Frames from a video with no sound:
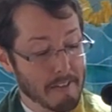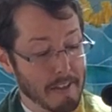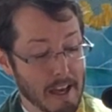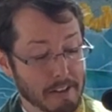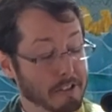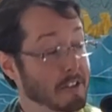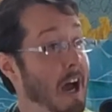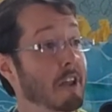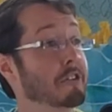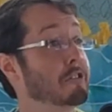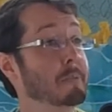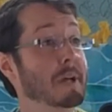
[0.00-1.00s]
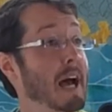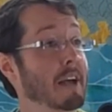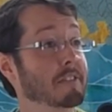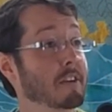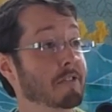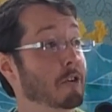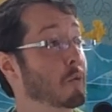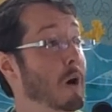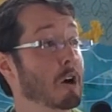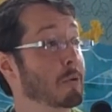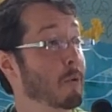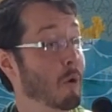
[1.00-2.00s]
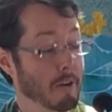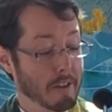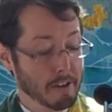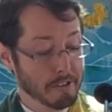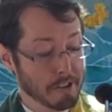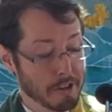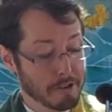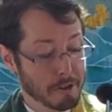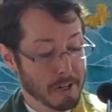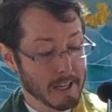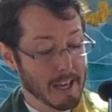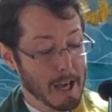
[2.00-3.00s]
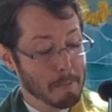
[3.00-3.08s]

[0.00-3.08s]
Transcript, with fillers: that scholars have been asking for well more than a century,